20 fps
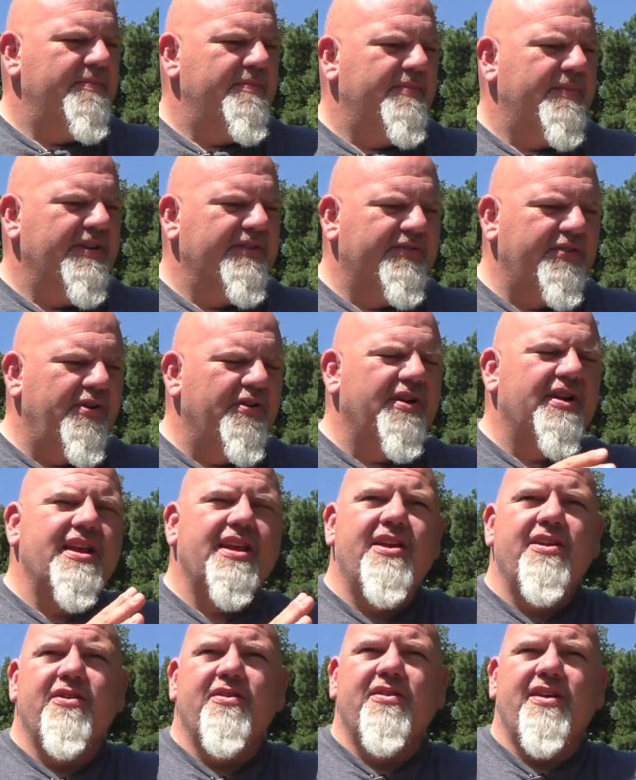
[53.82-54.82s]
this target
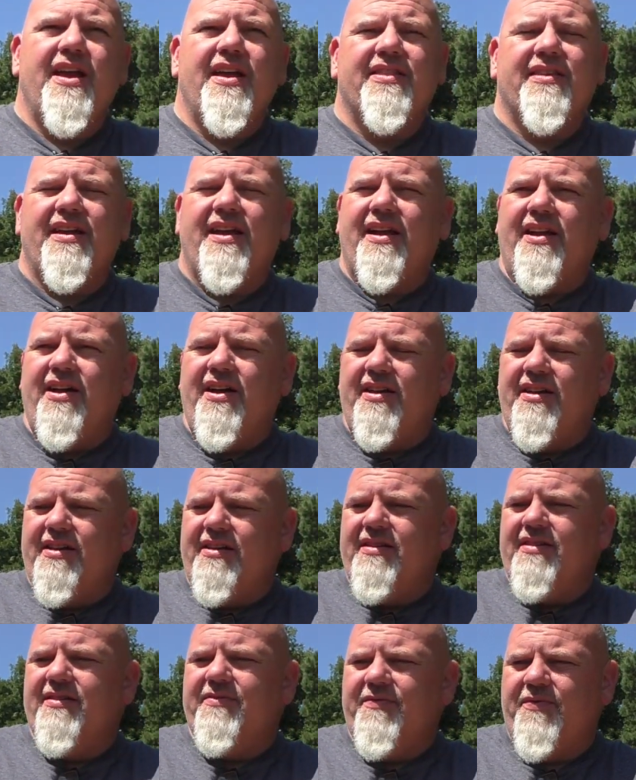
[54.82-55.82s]
here, I got it
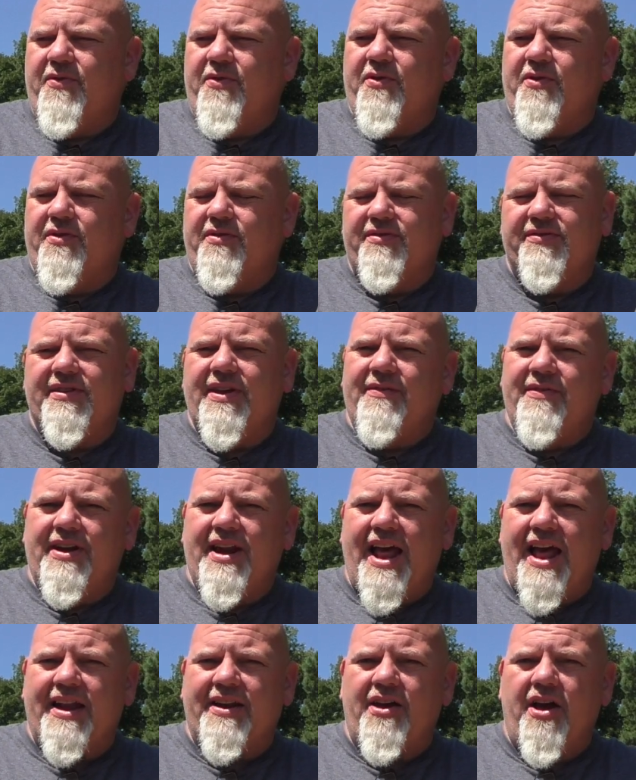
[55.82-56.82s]
for
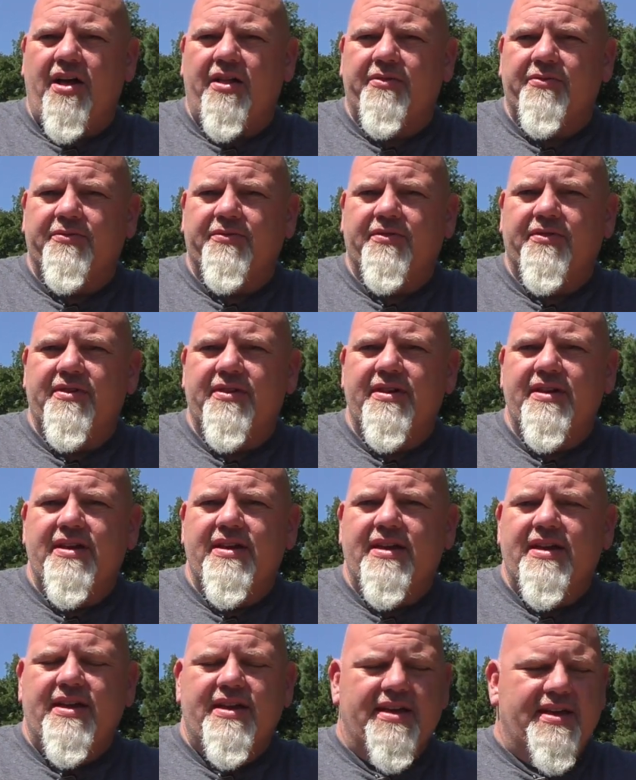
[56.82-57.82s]

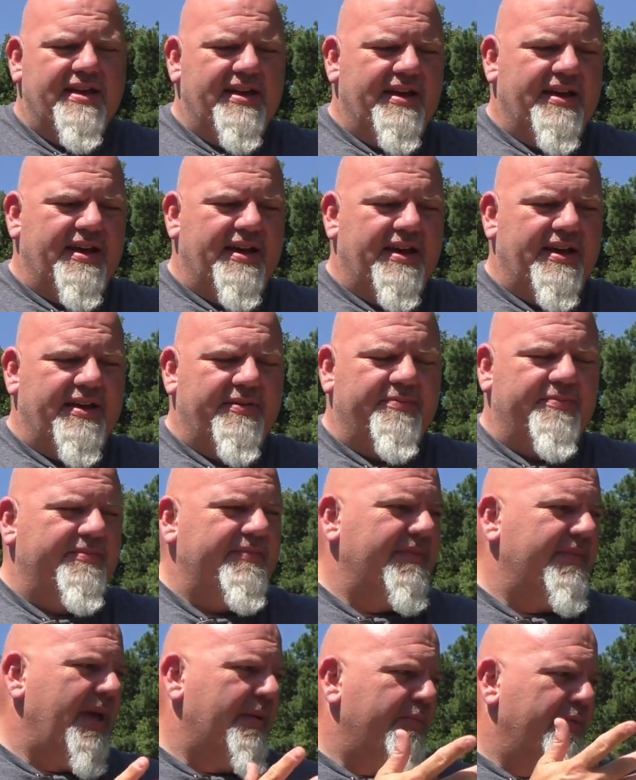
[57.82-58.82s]

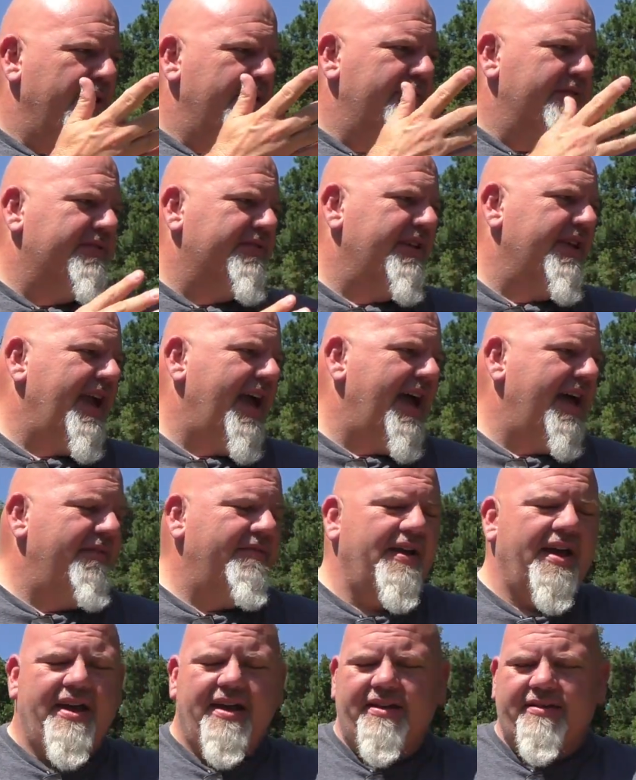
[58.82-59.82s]
$79. Previously I've
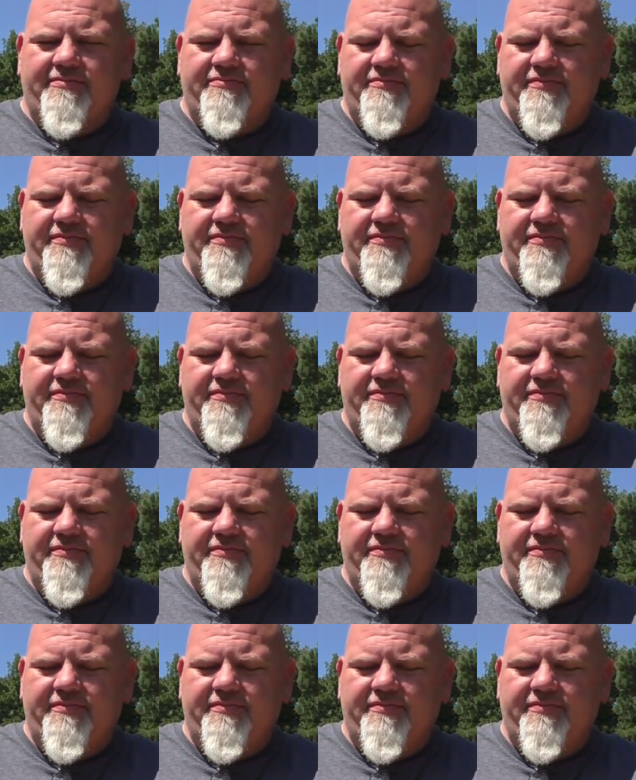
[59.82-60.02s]
had